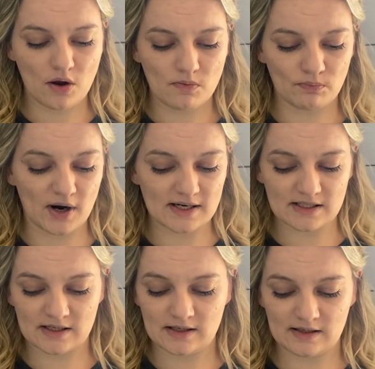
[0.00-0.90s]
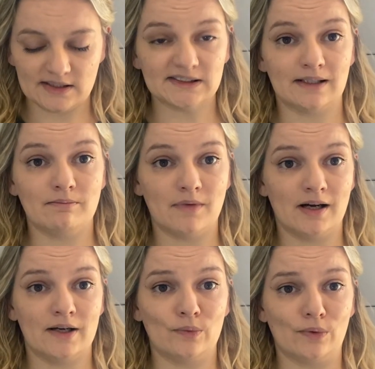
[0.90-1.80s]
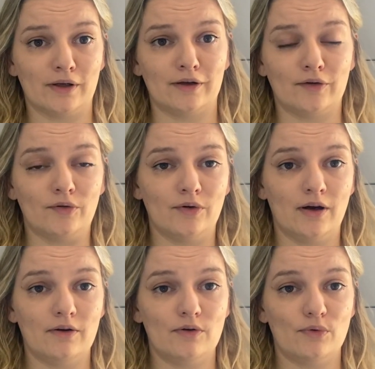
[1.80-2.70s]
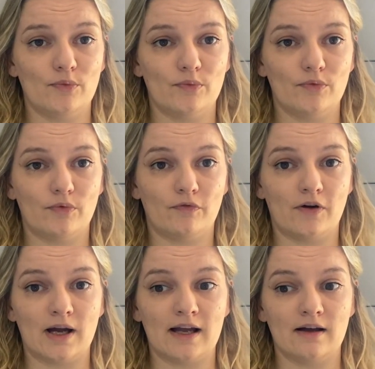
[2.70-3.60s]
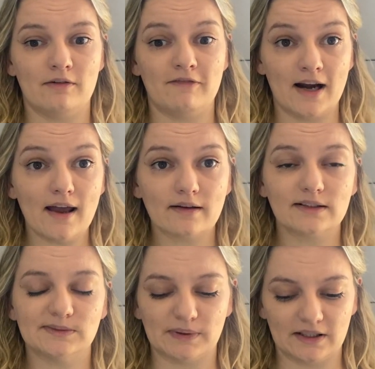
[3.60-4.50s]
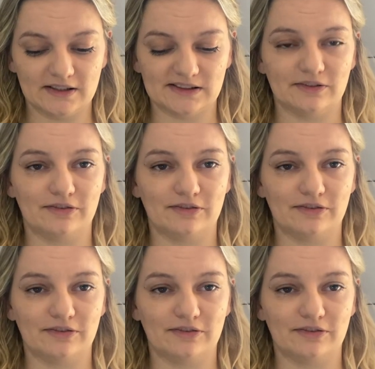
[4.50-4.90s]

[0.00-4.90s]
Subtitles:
Brandy sent my order via FedEx because